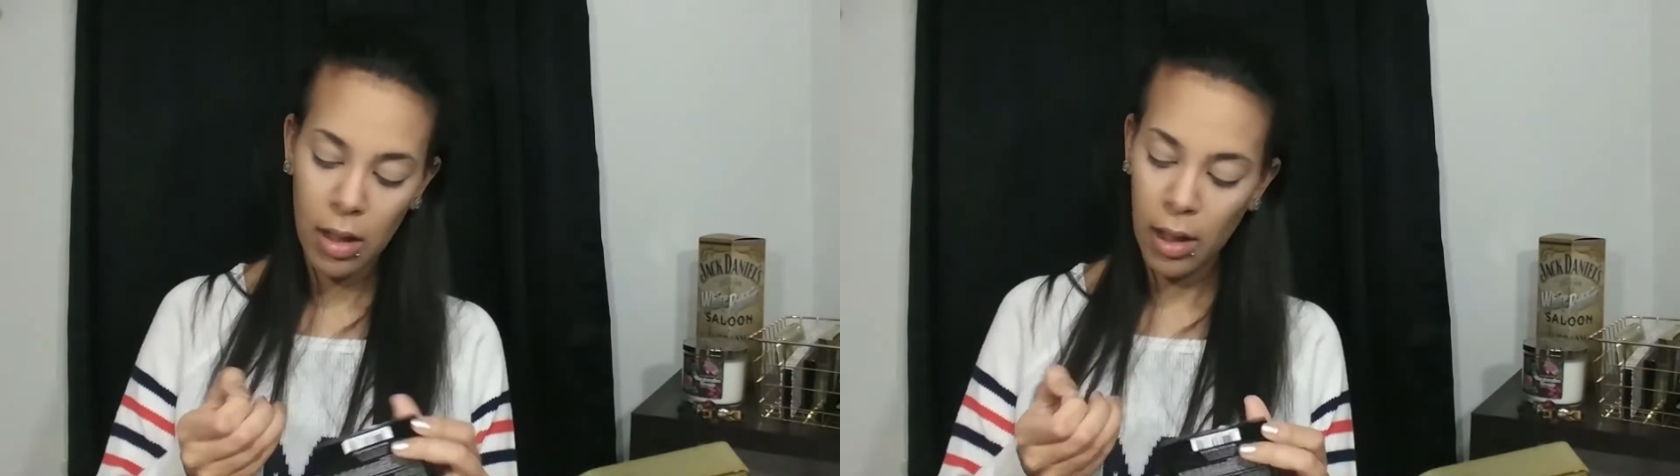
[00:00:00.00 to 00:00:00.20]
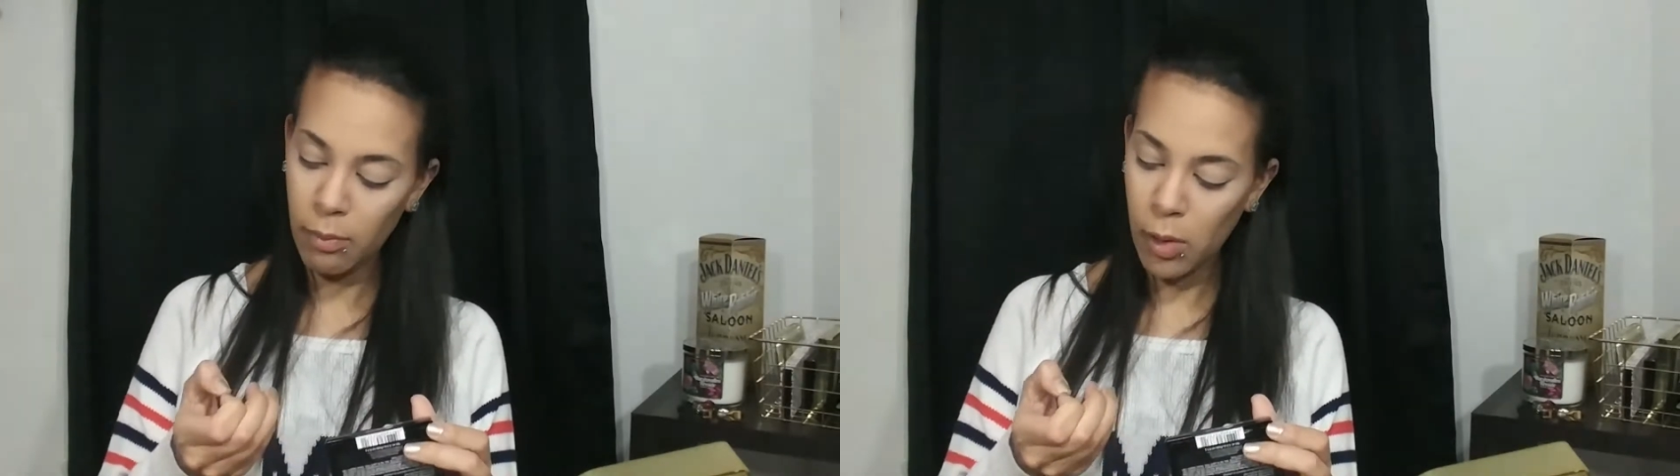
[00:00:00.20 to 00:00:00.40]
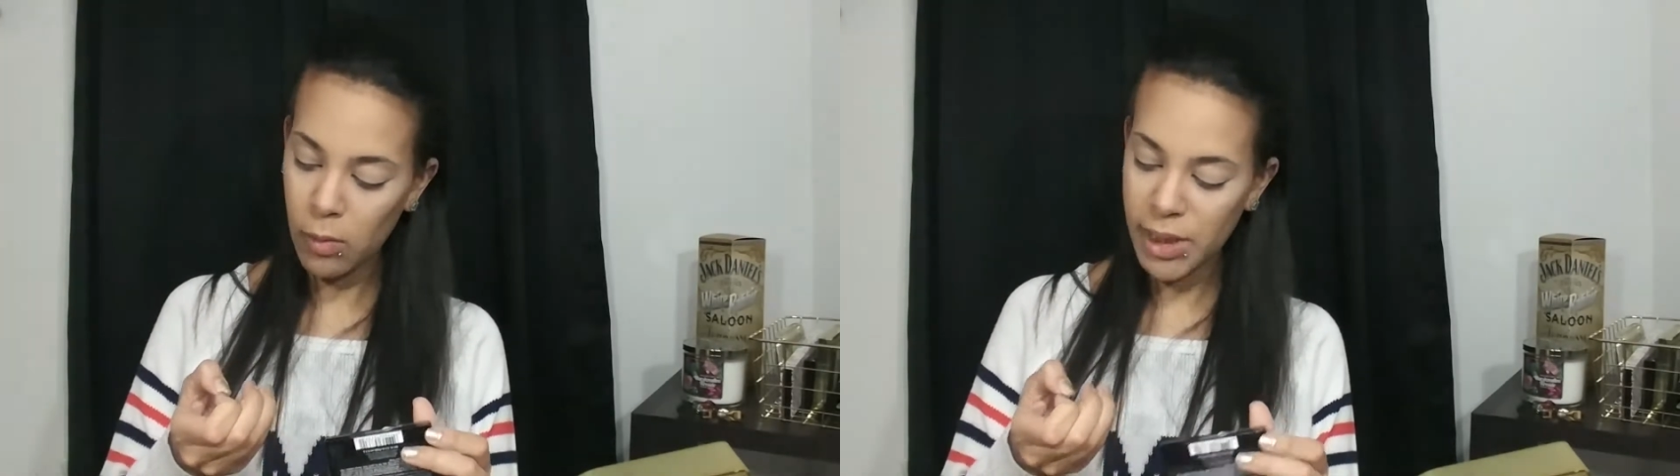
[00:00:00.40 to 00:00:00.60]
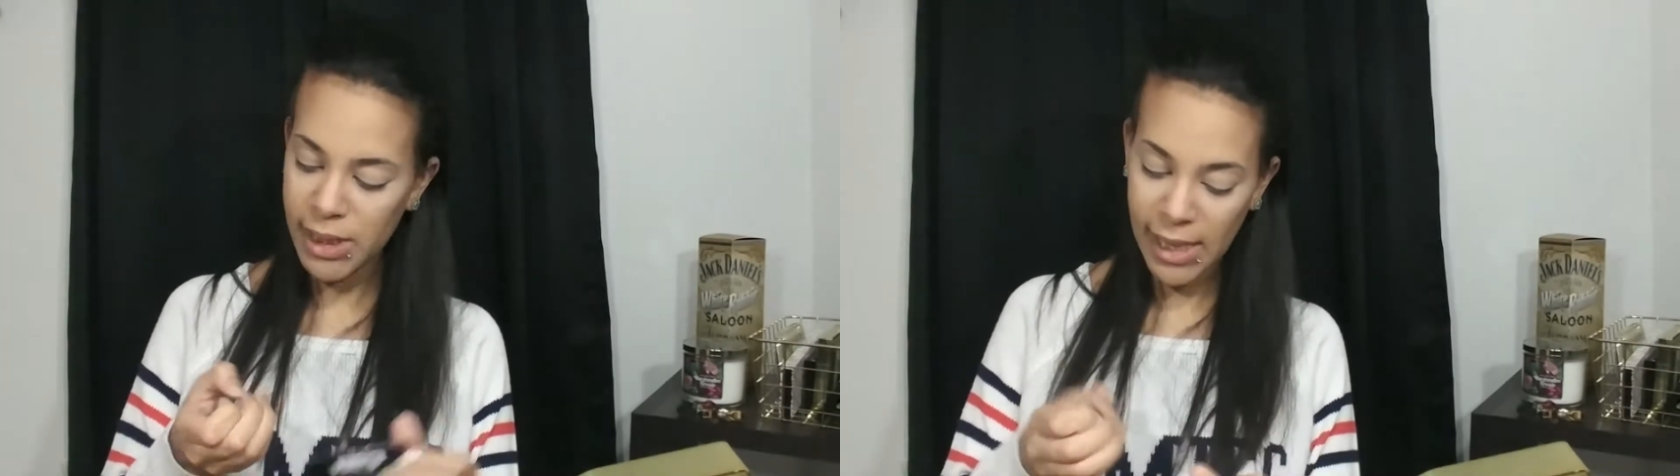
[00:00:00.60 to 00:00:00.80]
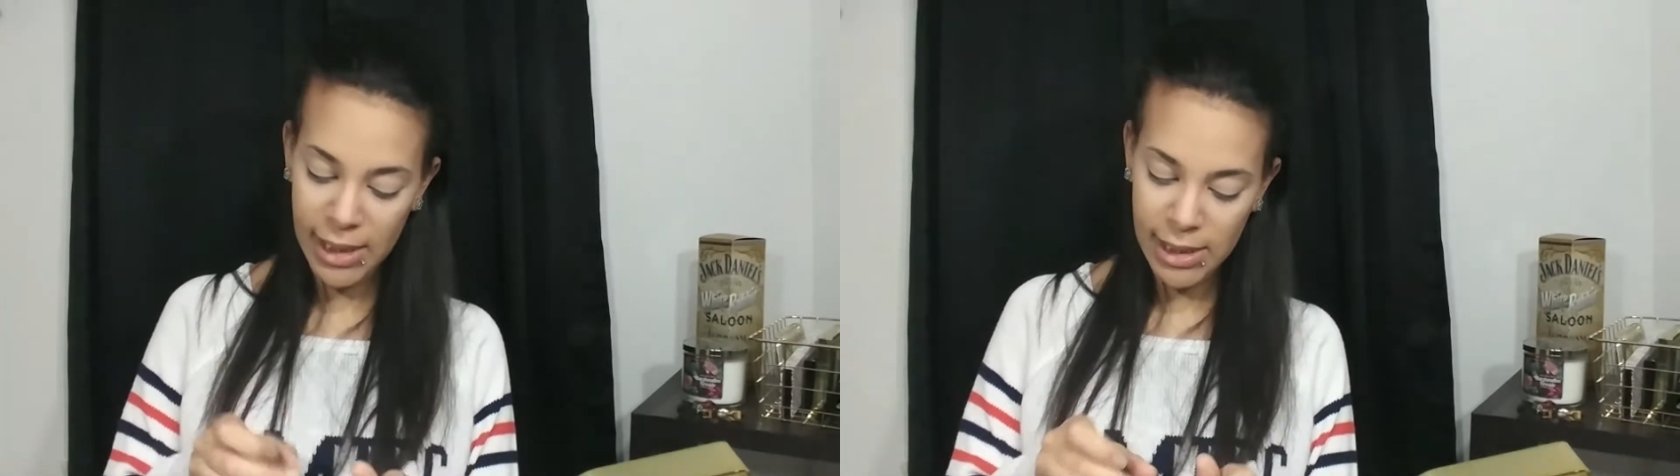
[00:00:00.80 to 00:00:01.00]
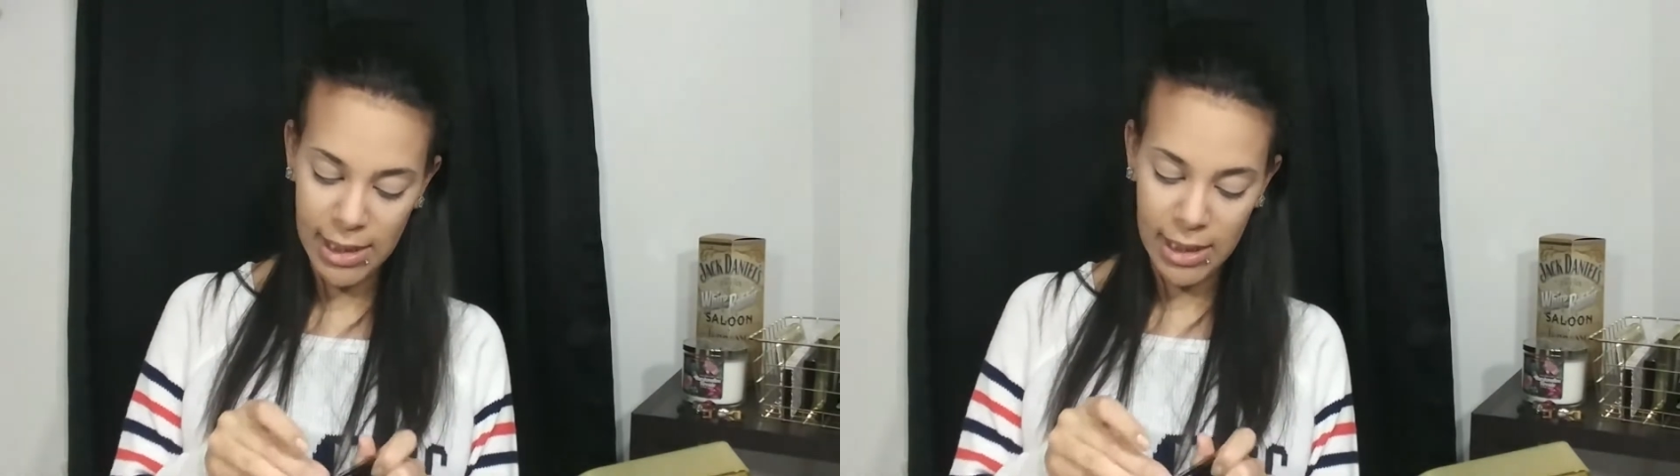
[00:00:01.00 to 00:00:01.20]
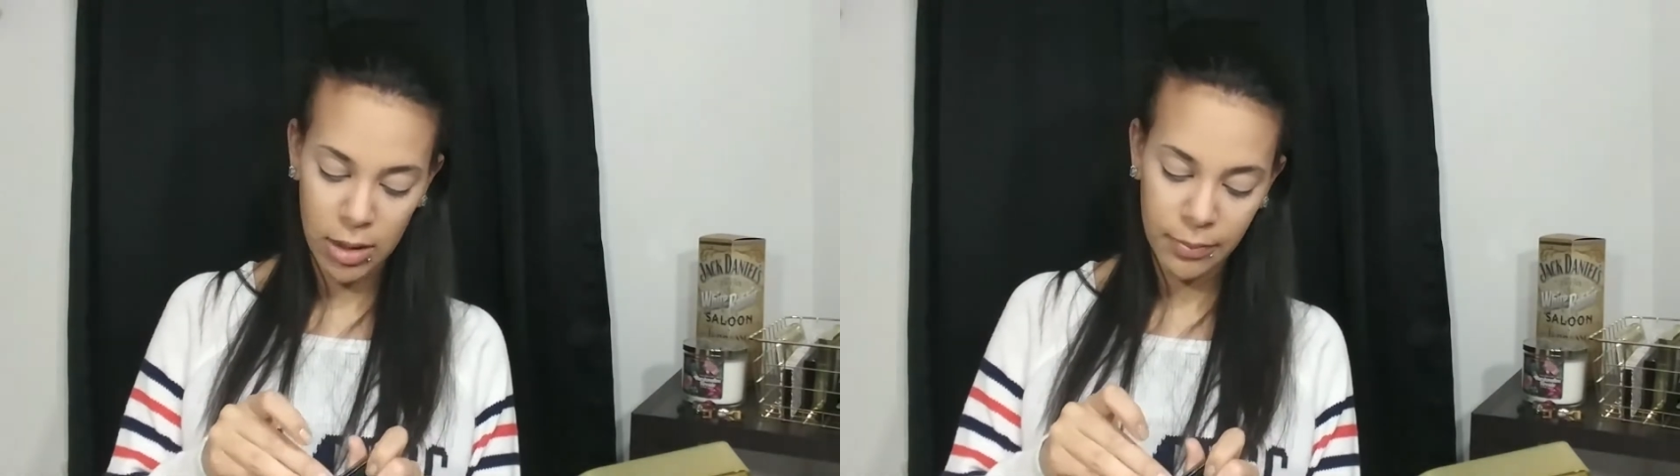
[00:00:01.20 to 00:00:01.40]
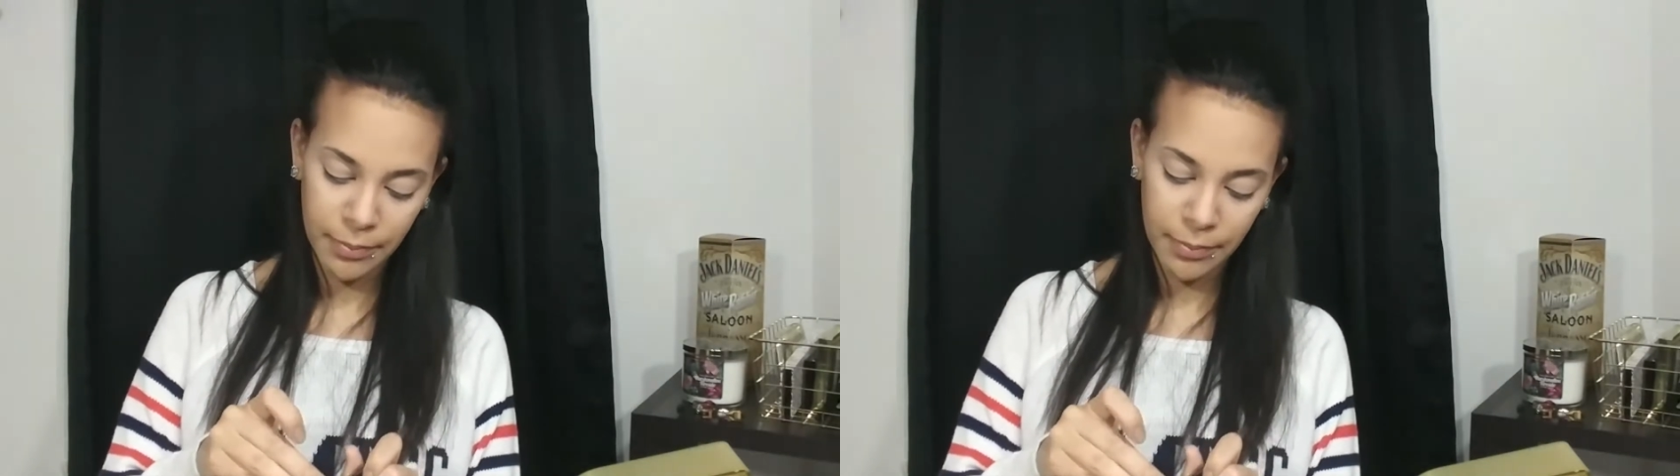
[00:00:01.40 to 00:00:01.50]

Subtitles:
I'm always editing